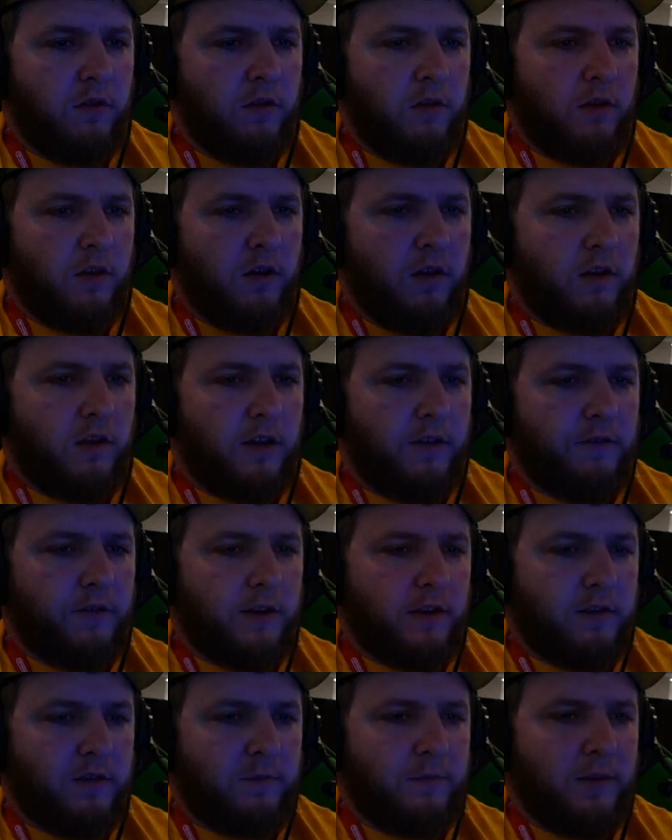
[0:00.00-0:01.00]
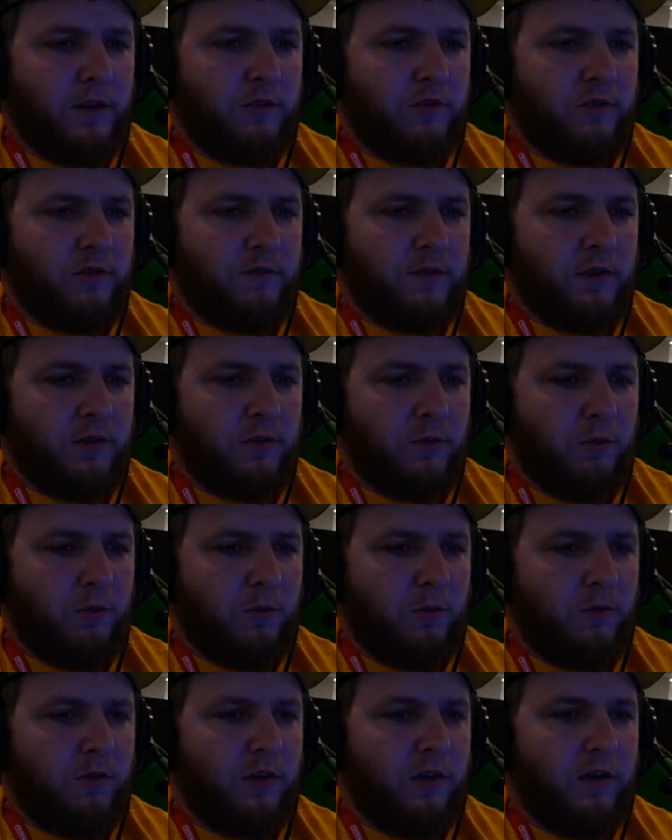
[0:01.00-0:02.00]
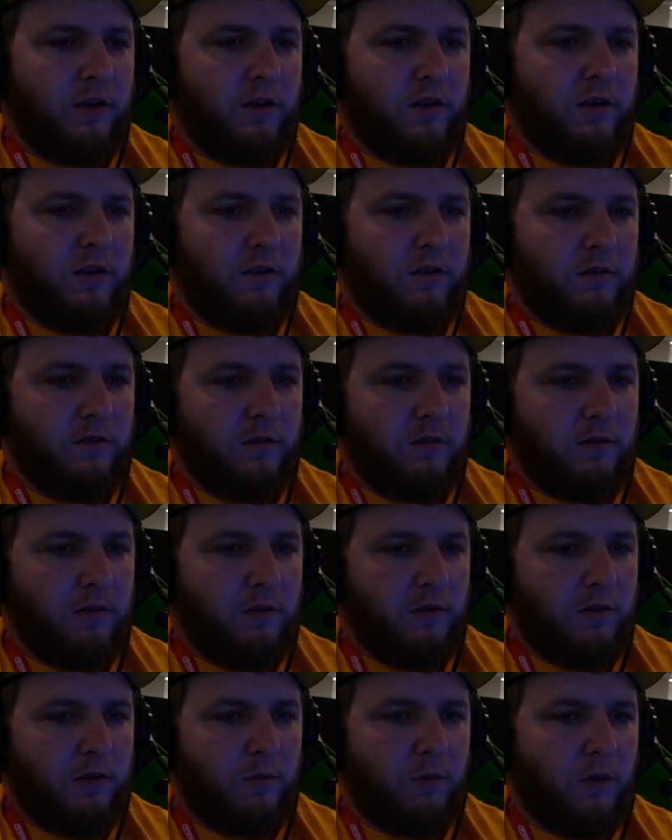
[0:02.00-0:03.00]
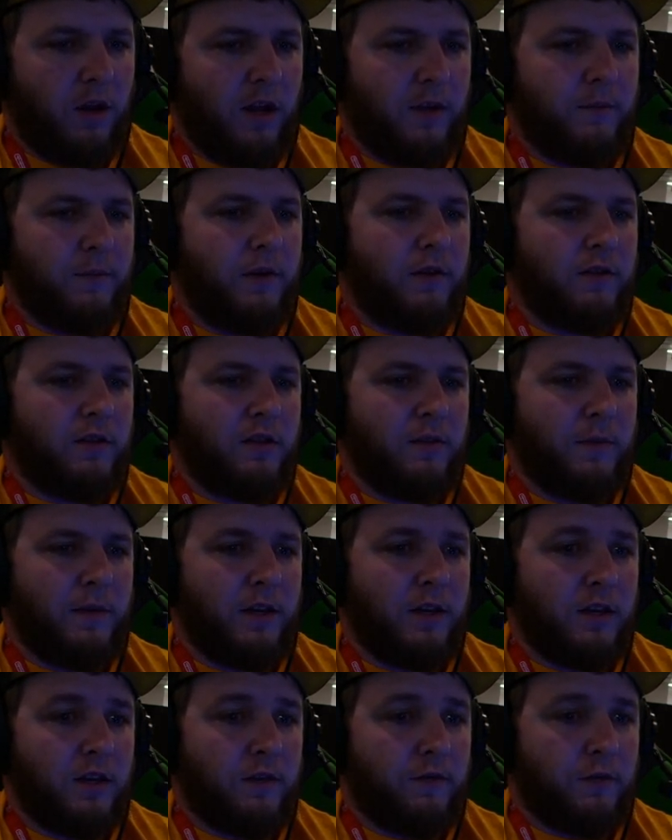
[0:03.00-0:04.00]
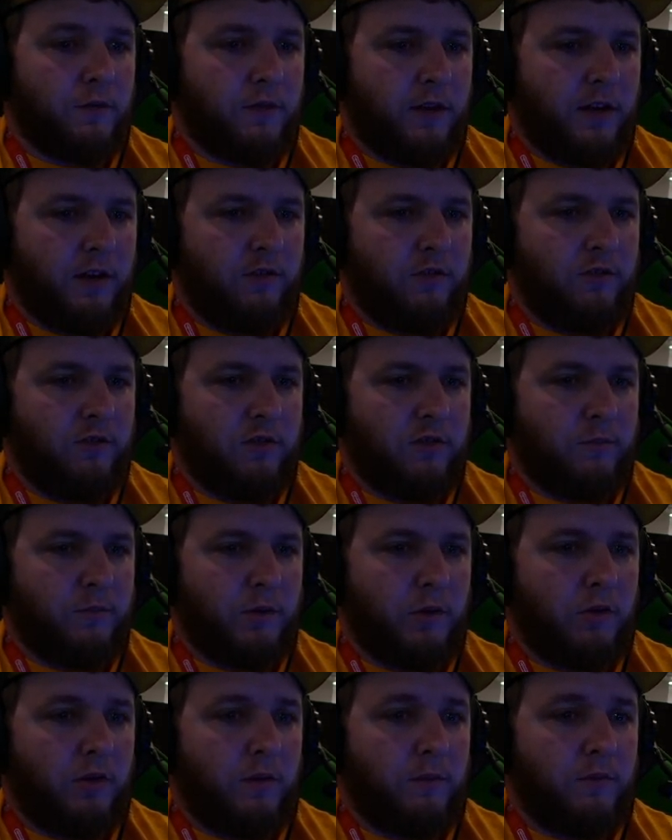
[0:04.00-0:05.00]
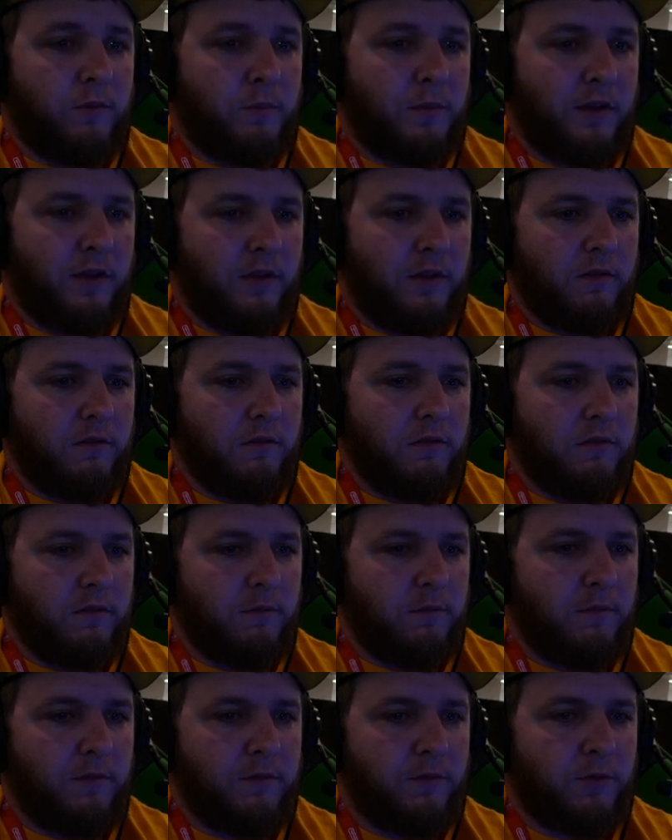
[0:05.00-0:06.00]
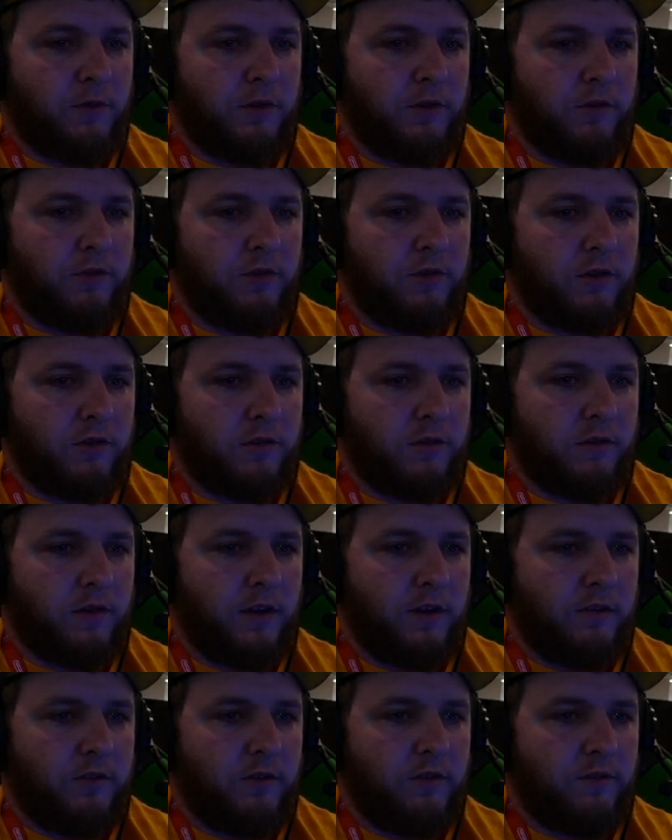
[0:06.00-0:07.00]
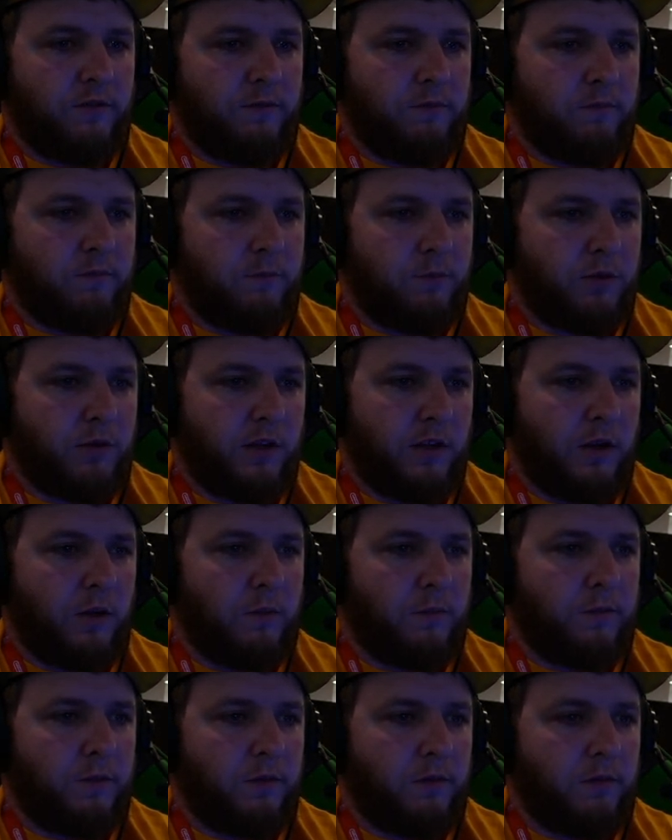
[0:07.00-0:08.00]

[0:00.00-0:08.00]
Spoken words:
And I forgot to mention, if you hold the Y button at the beginning of a race, you can build up speed before you start the race. It's pretty helpful.